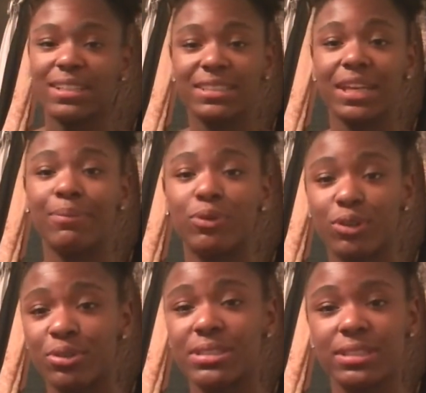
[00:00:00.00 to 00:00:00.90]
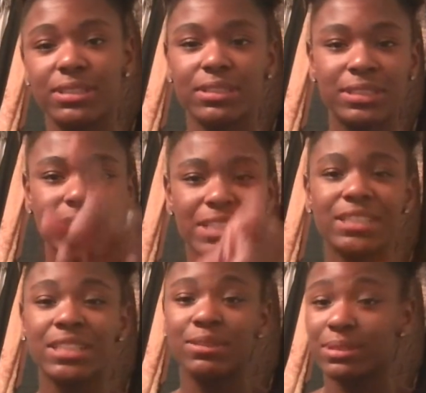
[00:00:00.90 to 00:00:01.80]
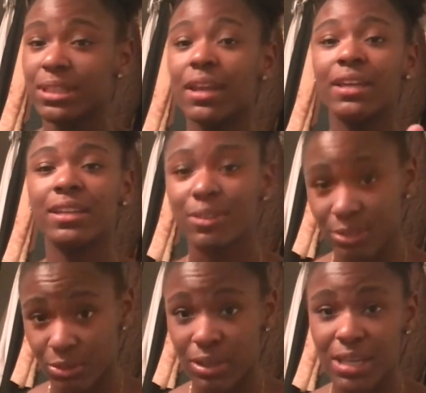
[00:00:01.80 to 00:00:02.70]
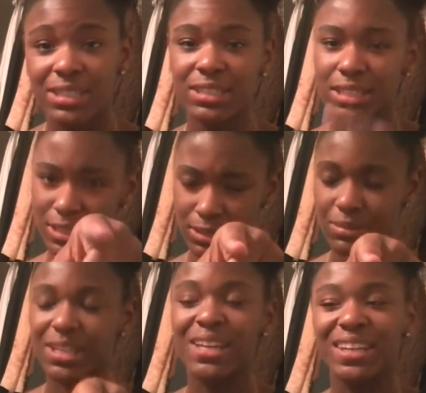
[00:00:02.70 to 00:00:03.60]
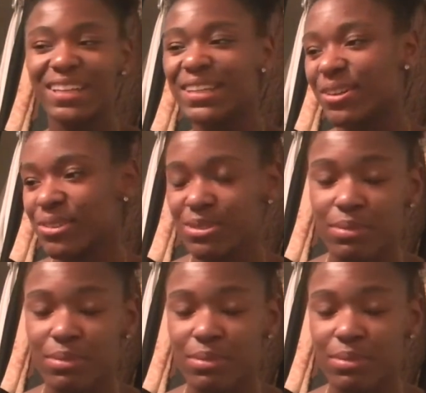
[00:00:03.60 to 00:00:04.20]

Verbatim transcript: Domo and Chrissy, stick to them Sunday dinners, okay? Stick to them Sunday dinners.